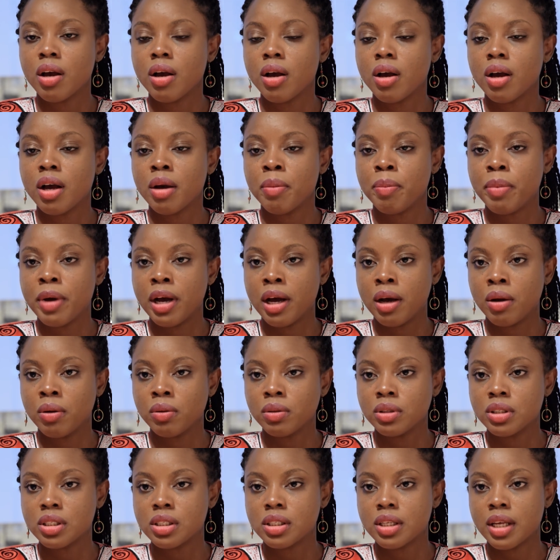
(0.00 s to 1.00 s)
about?
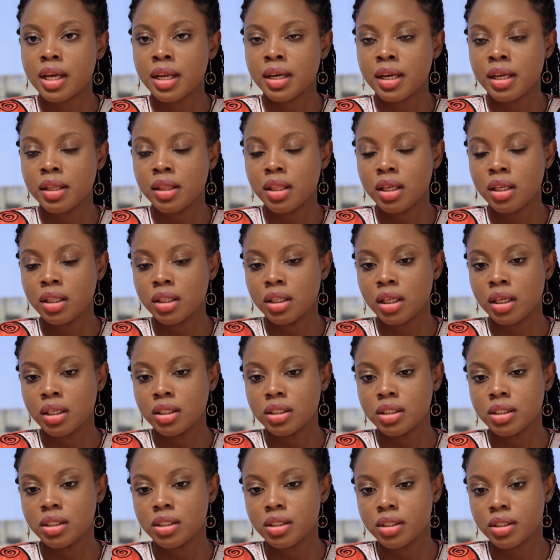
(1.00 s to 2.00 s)
And I think
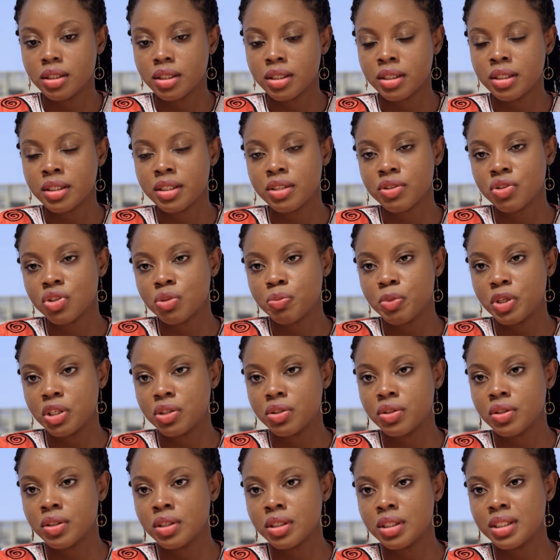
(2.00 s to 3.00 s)
that it still speaks
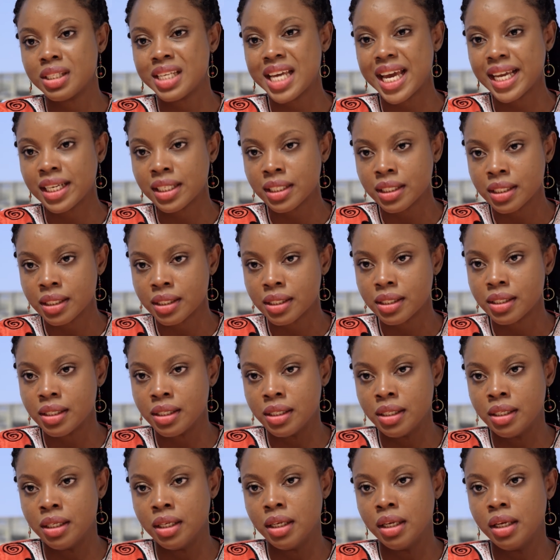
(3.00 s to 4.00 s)
to the
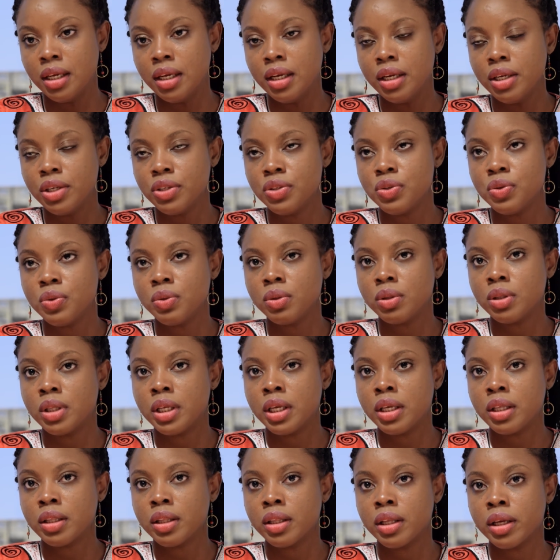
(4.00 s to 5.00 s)
tendency to
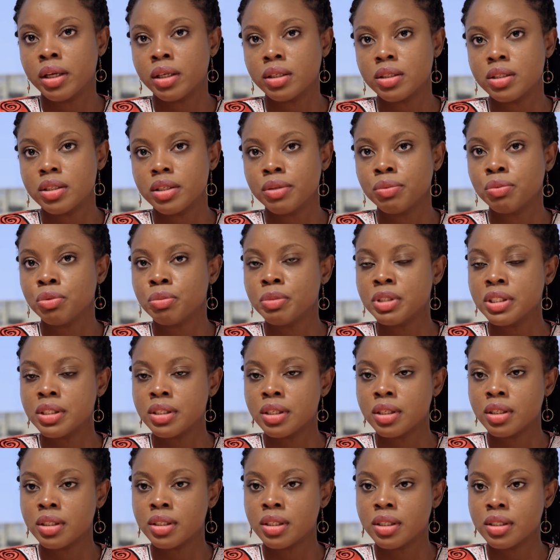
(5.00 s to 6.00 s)
think that a woman's
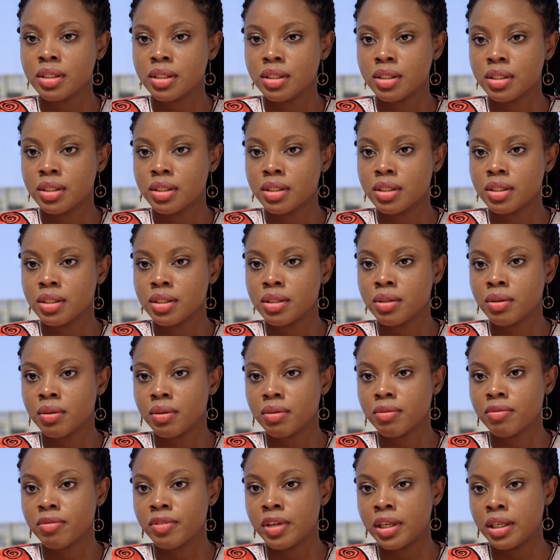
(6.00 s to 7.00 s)
existence is not
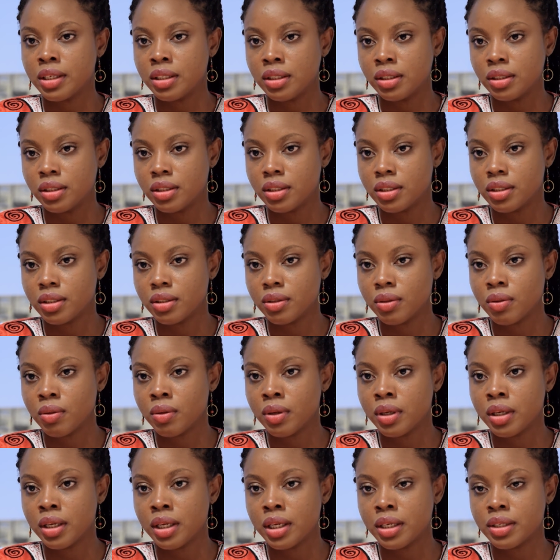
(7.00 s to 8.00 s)
valued
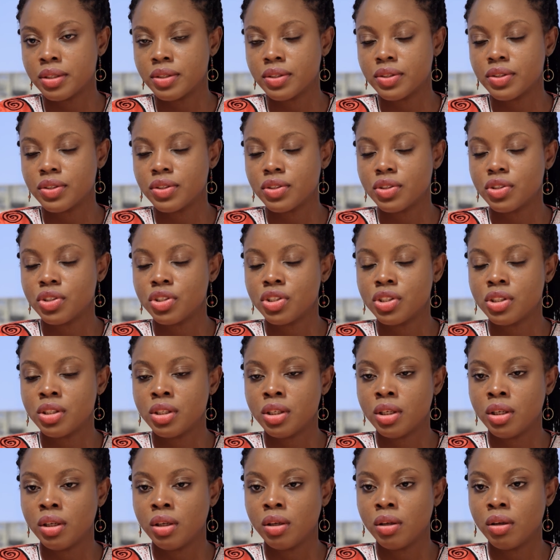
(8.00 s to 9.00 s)
unless
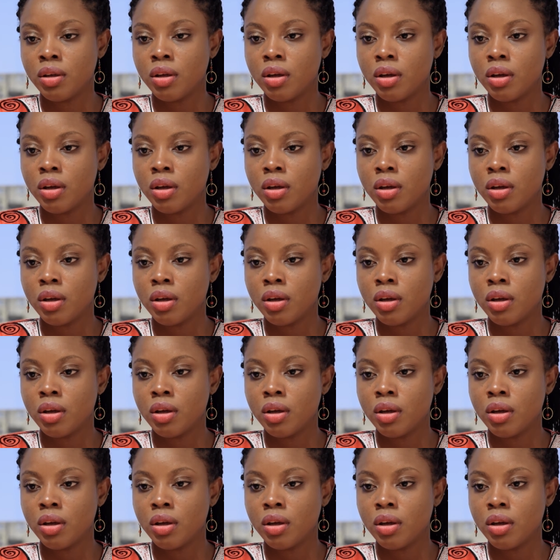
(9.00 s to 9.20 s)
she